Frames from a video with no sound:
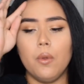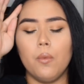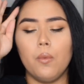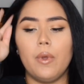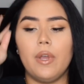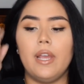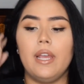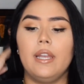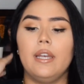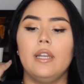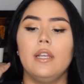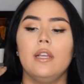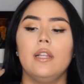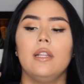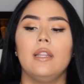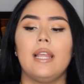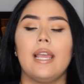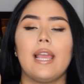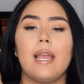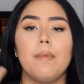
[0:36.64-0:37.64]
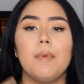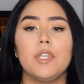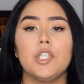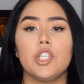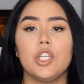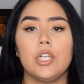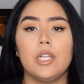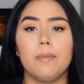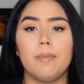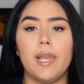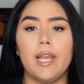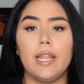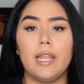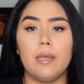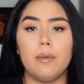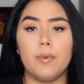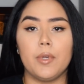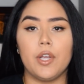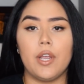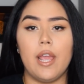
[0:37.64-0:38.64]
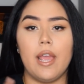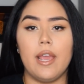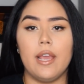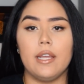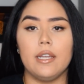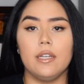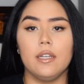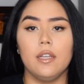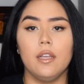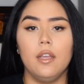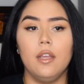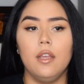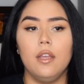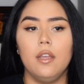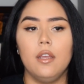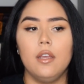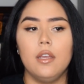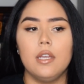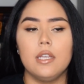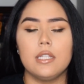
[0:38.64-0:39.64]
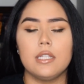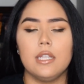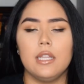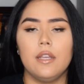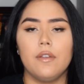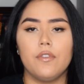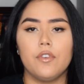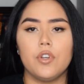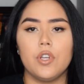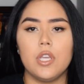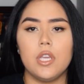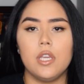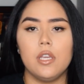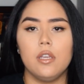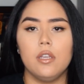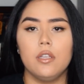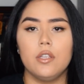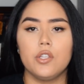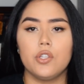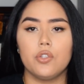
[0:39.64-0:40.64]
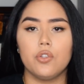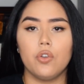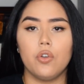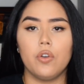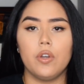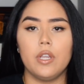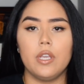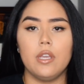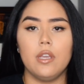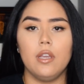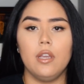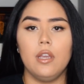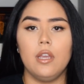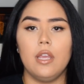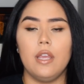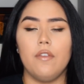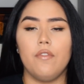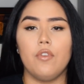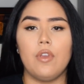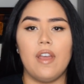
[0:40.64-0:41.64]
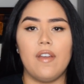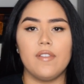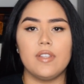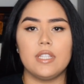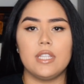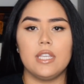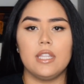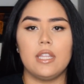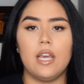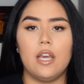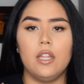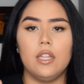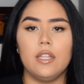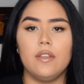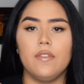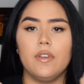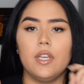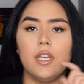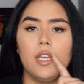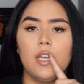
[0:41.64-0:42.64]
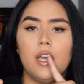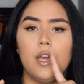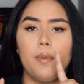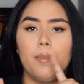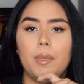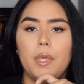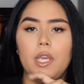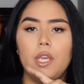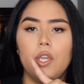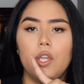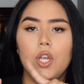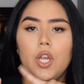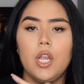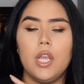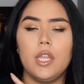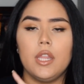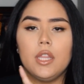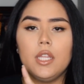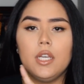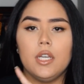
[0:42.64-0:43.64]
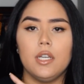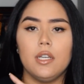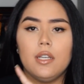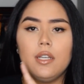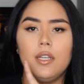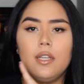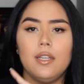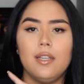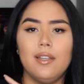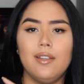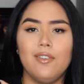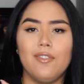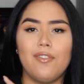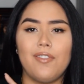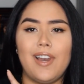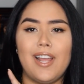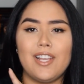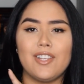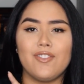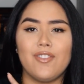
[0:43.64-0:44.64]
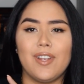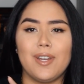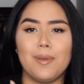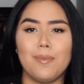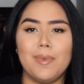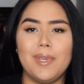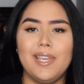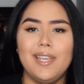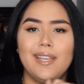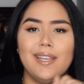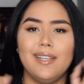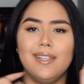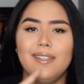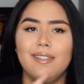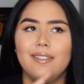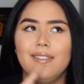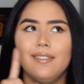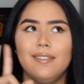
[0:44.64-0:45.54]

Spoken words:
when, like I mentioned in my labor and delivery story, if you haven't seen that, I'll leave it up here in the flash right up here,